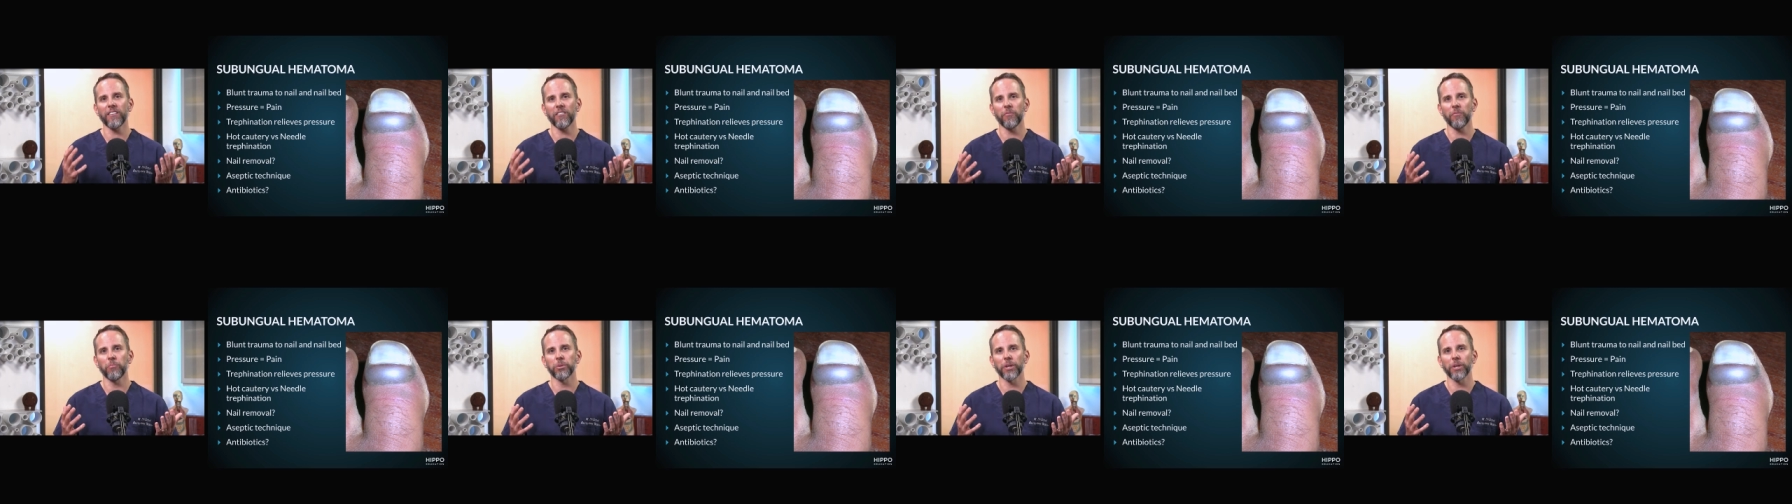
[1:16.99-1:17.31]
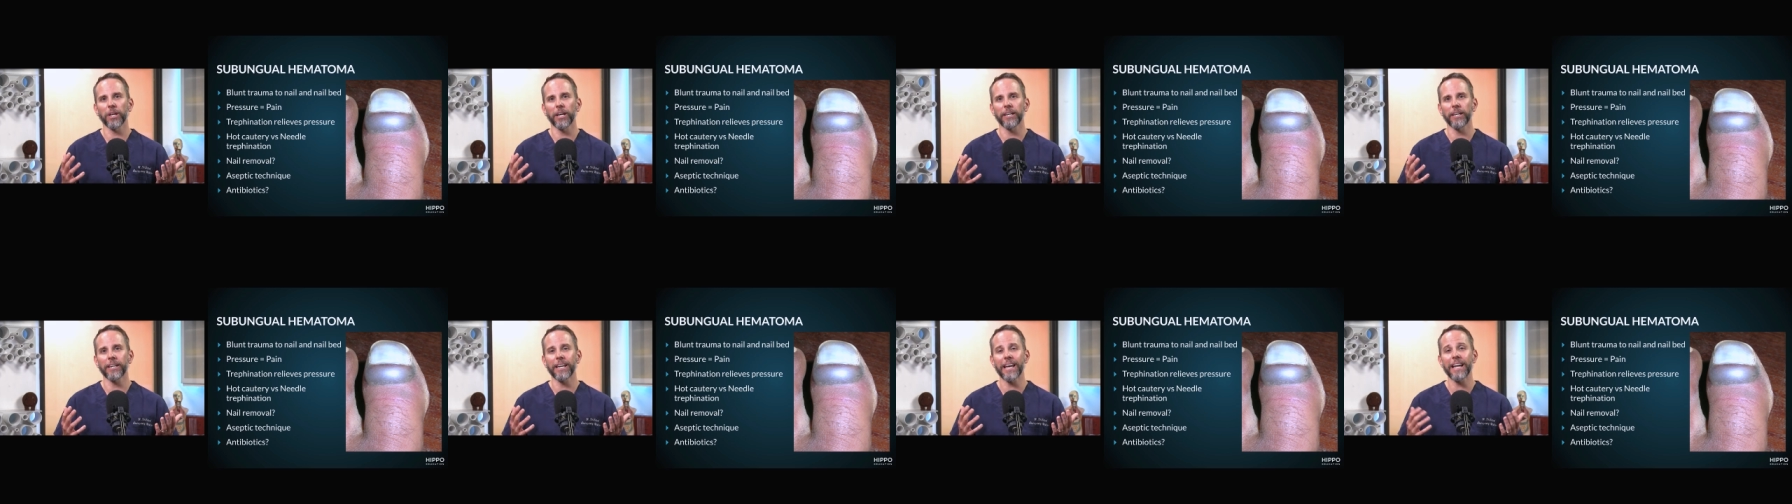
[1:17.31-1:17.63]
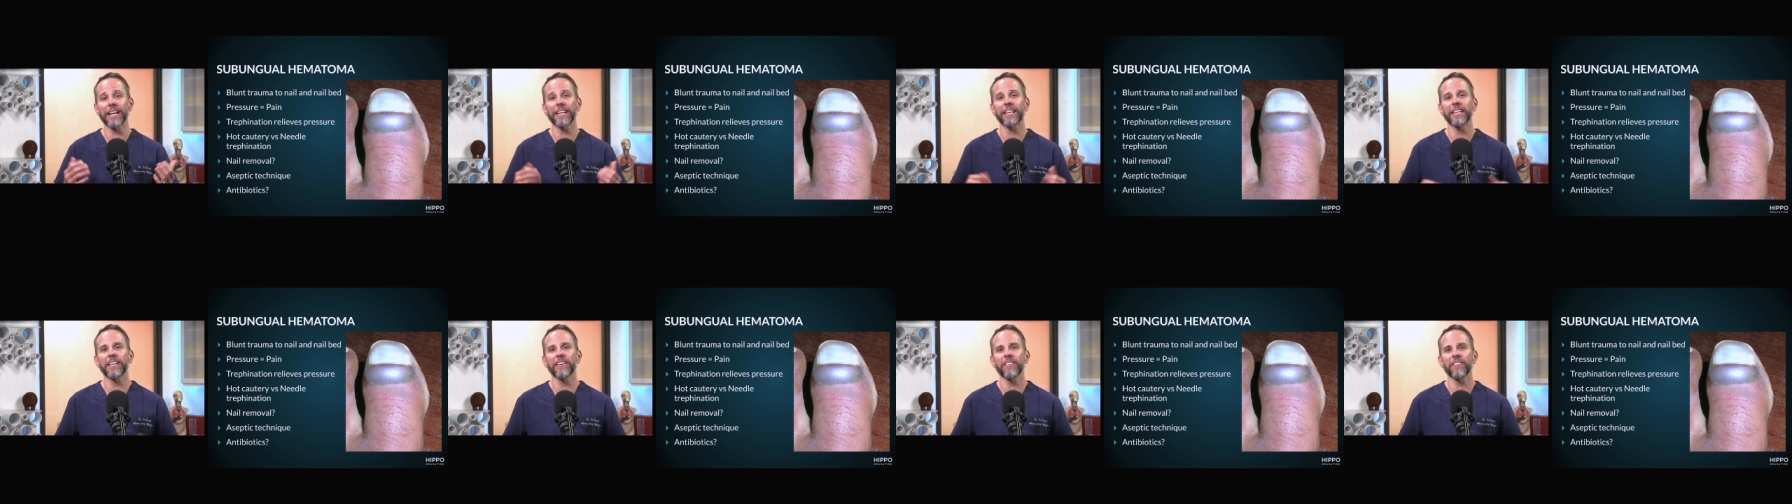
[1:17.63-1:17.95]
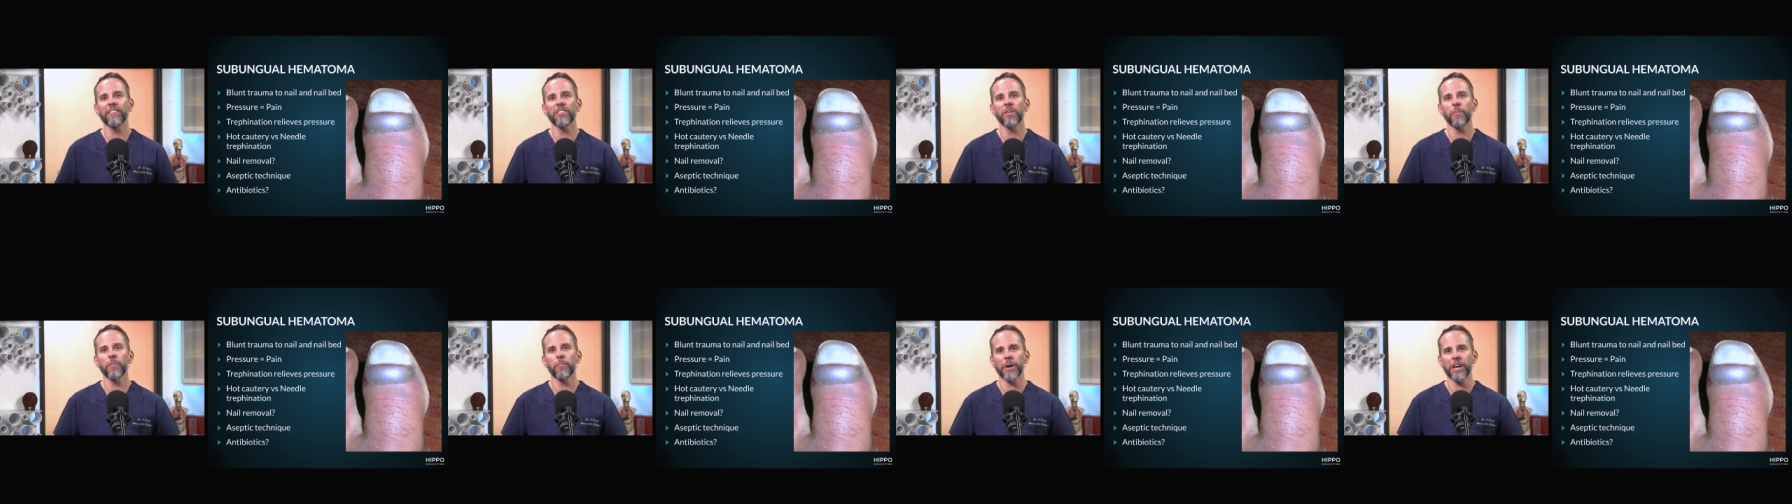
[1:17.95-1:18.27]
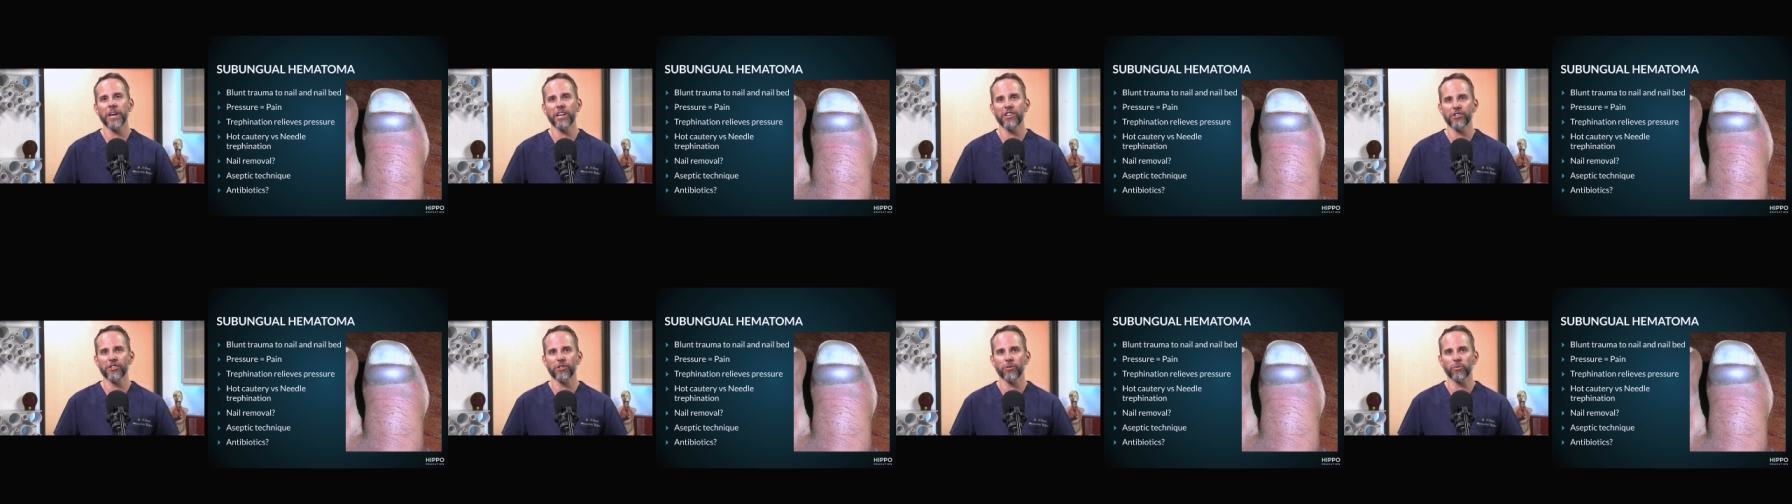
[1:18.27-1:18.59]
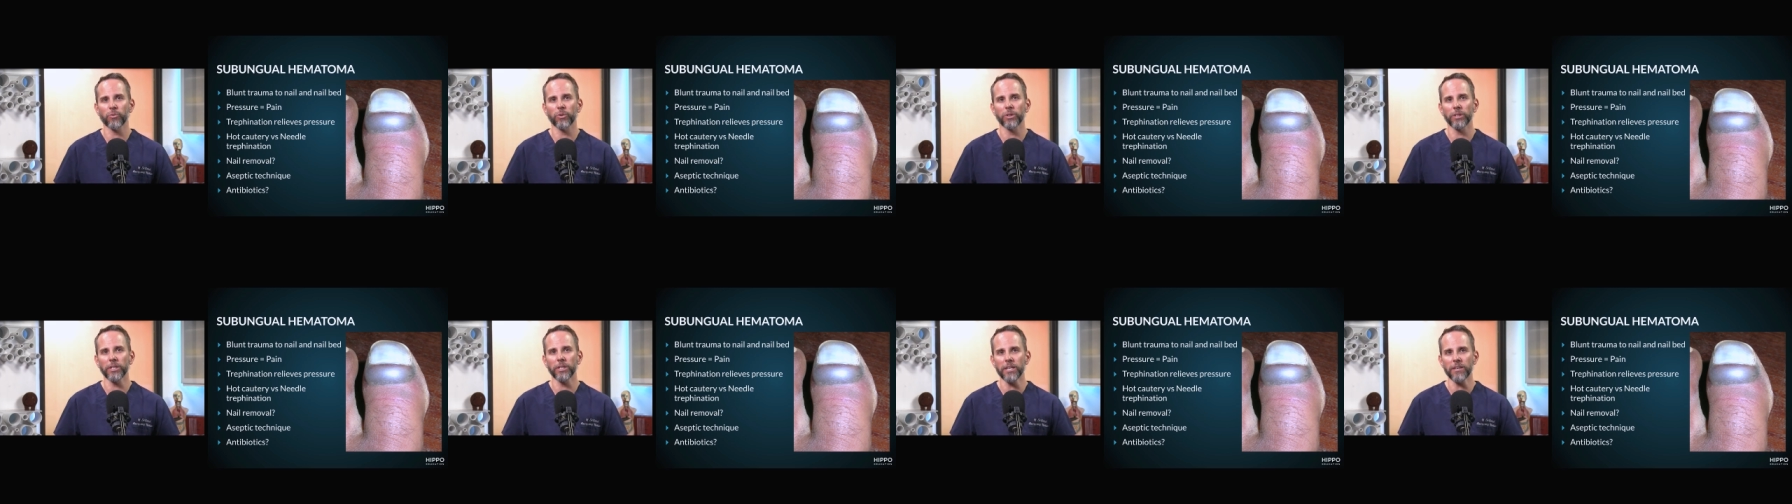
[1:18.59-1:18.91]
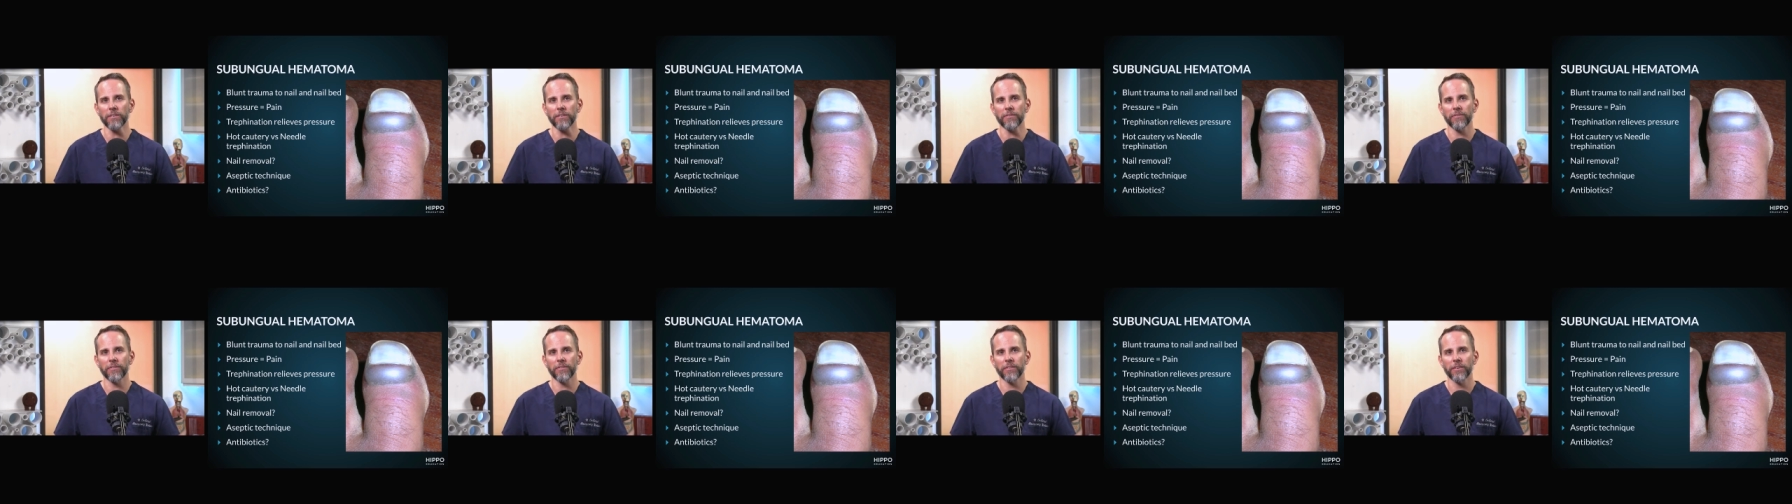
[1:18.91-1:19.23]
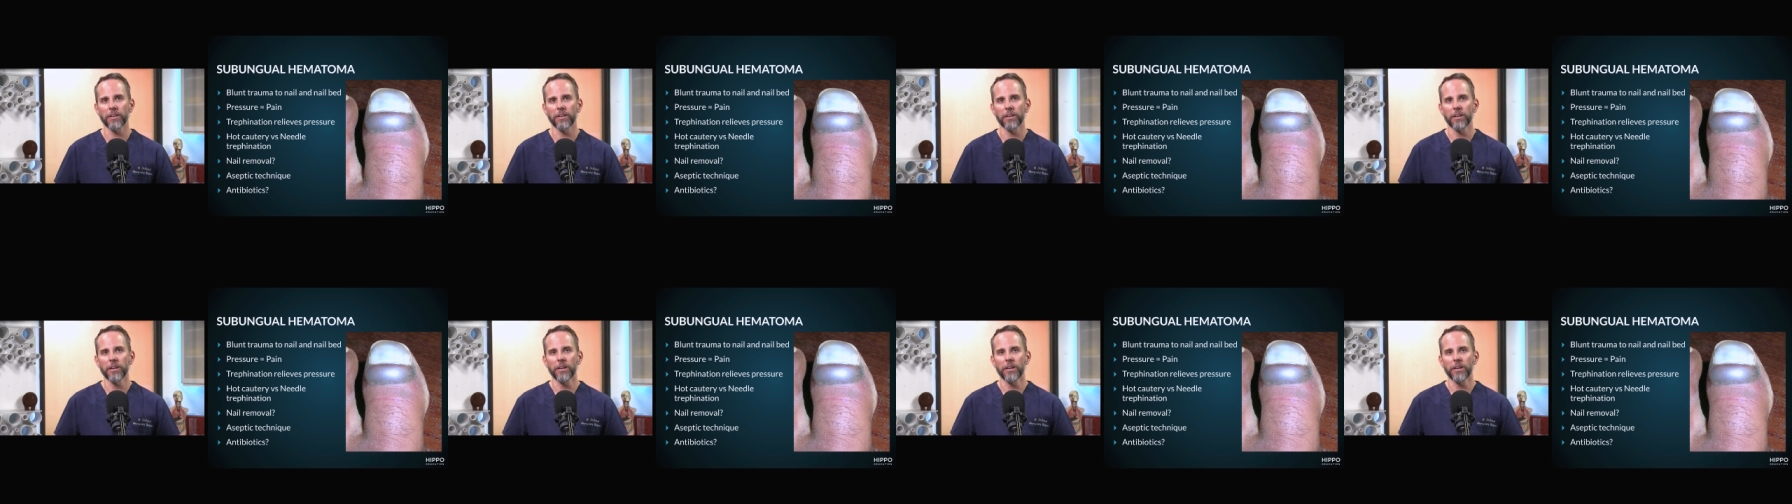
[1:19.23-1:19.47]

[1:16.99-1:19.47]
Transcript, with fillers: of blood and give the patient relief.